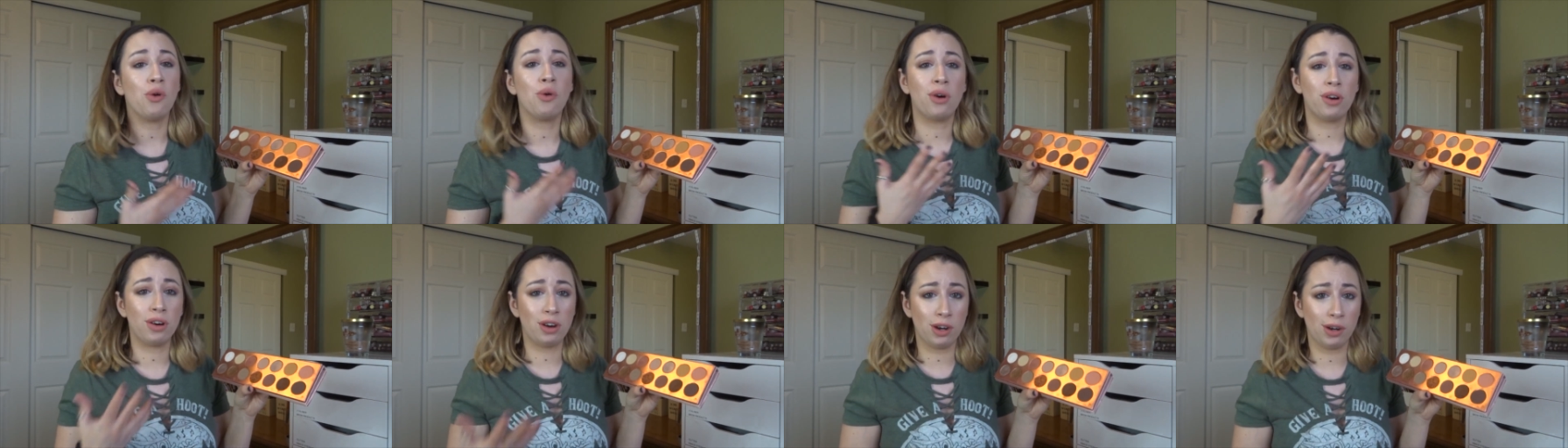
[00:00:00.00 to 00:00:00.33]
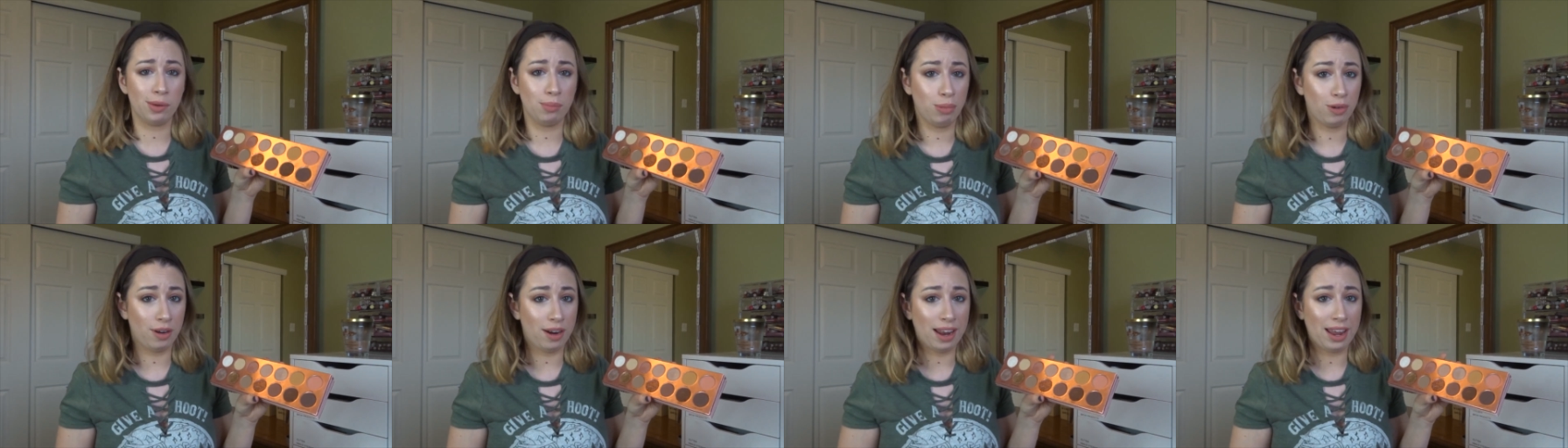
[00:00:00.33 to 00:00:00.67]
or
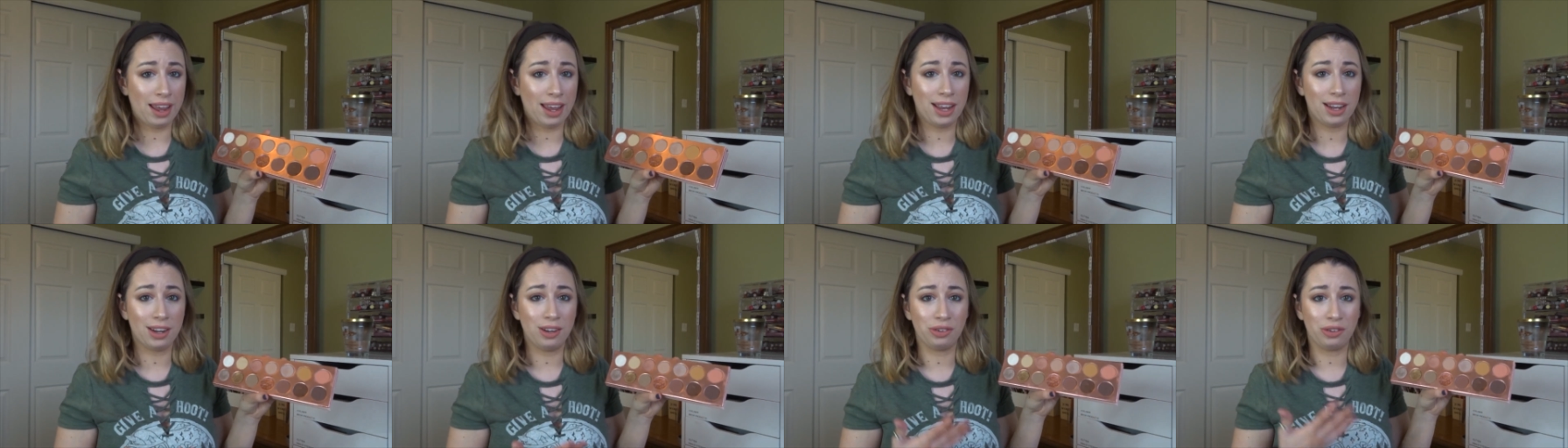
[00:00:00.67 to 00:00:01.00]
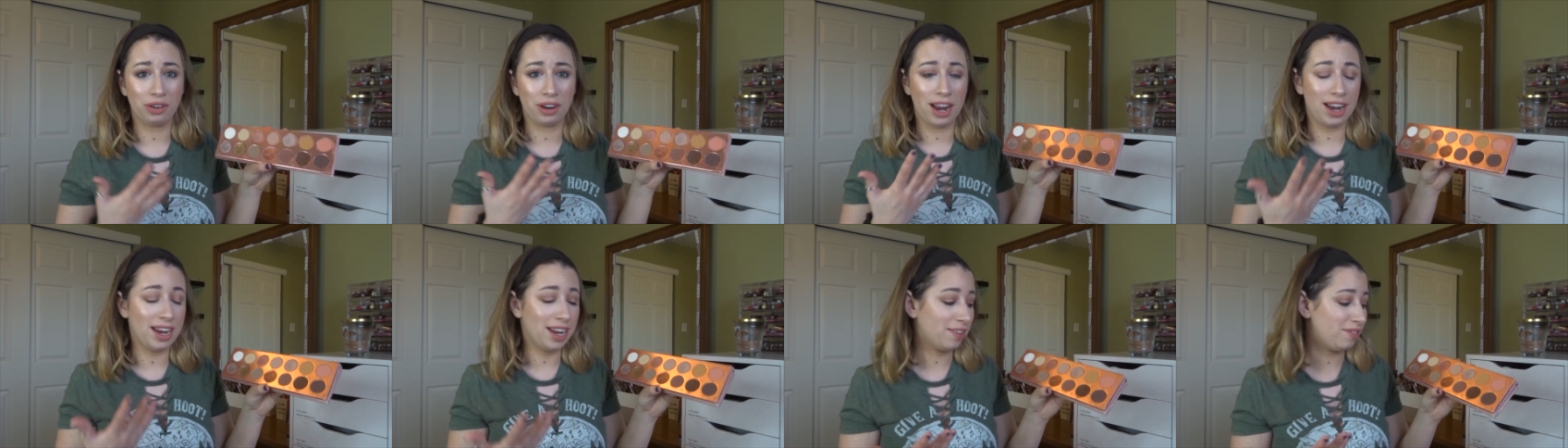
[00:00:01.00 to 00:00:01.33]
her brand
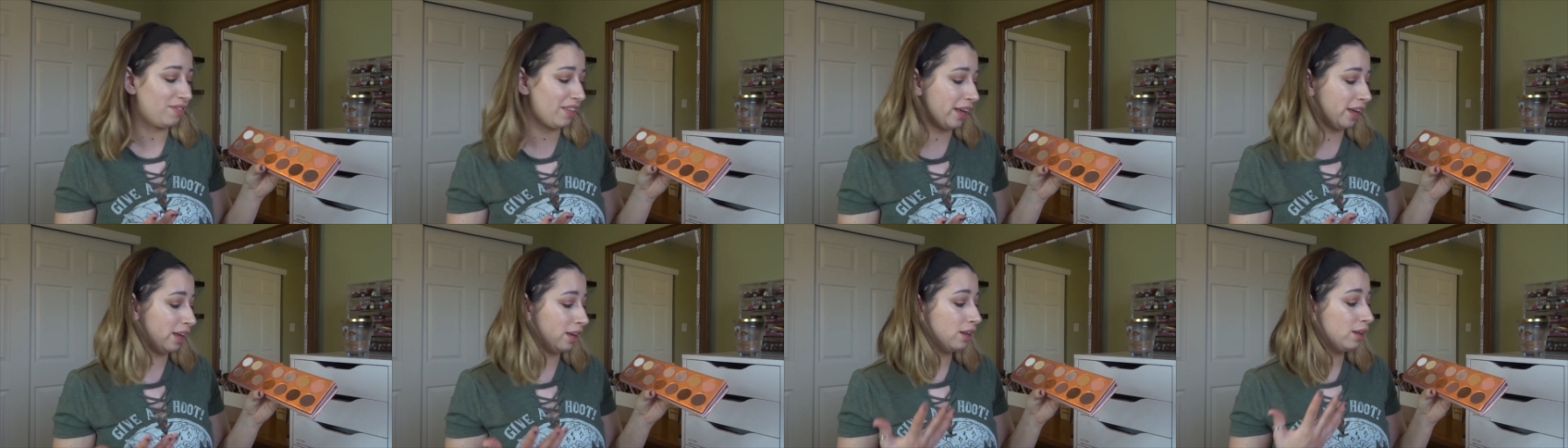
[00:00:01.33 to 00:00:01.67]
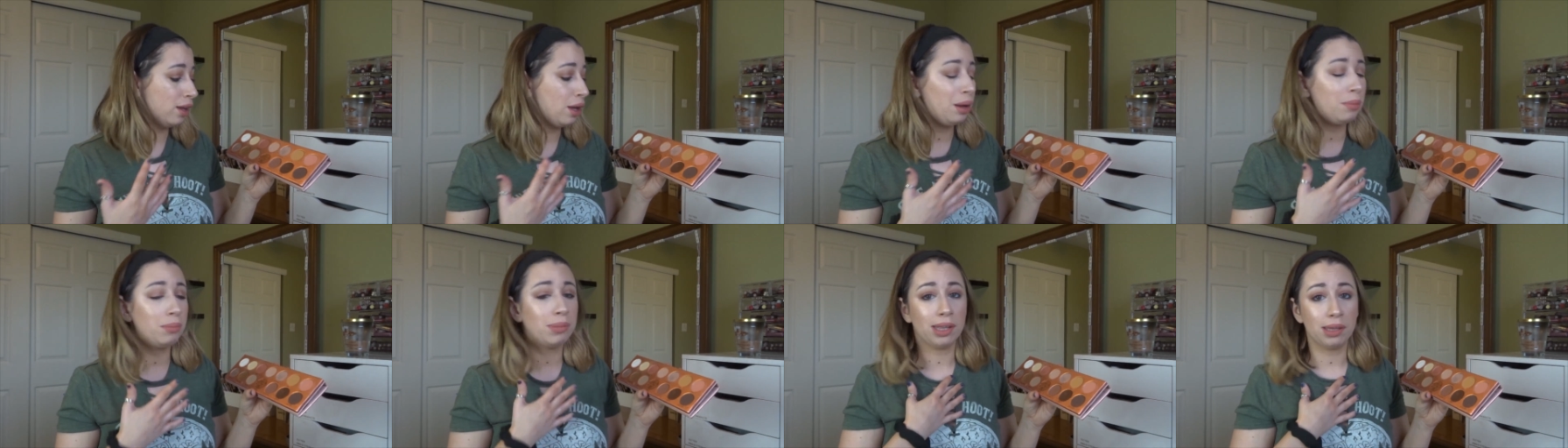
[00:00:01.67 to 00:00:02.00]
or any of that,
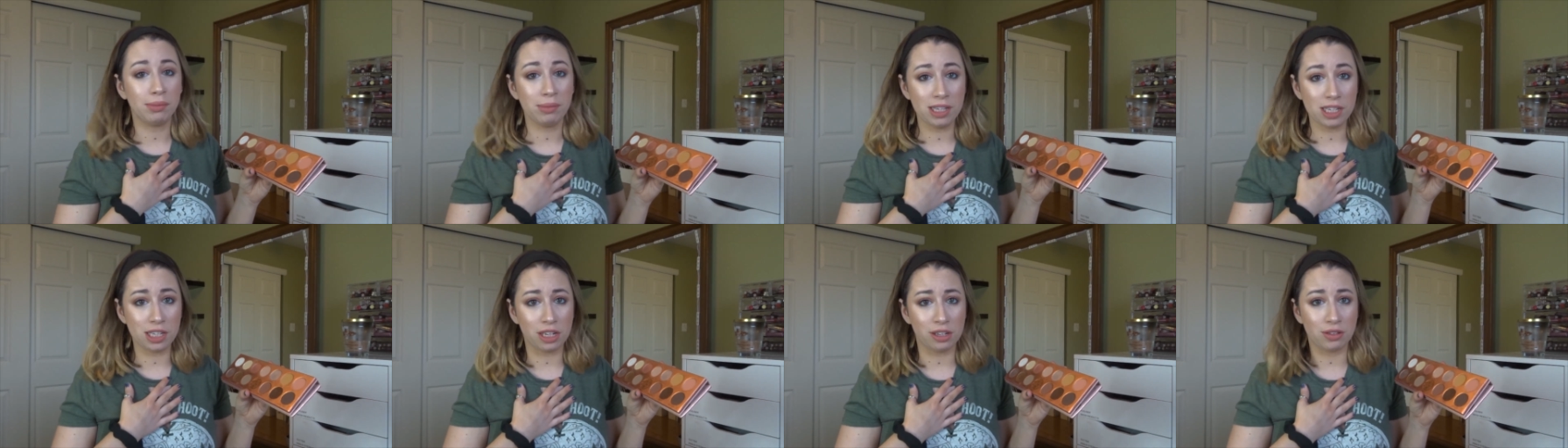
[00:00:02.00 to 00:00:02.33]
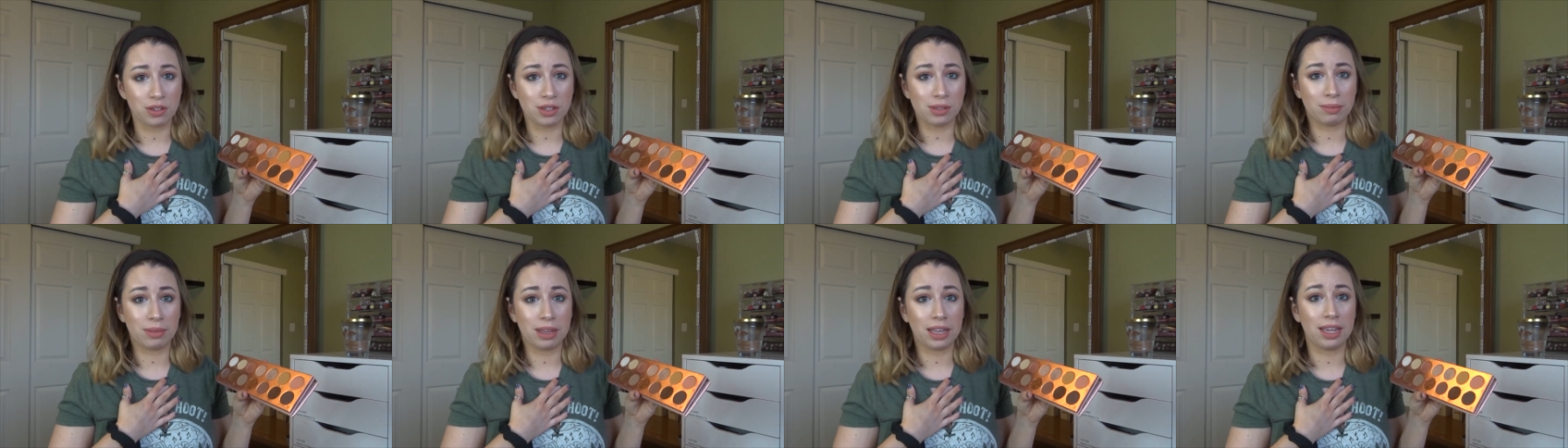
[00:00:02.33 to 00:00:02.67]
but let me tell you
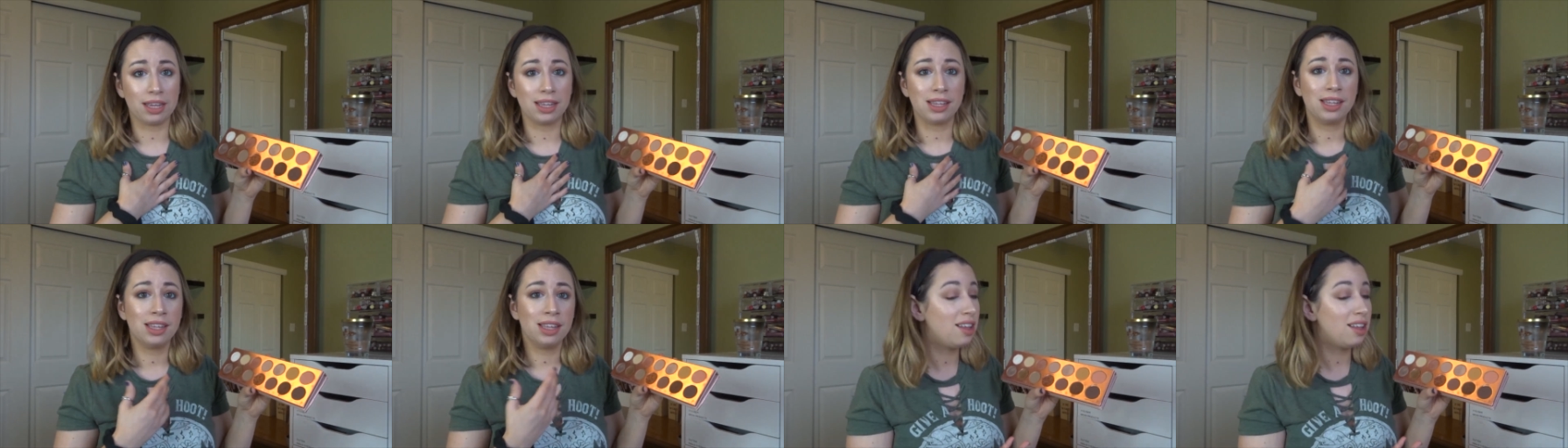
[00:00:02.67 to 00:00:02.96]
something.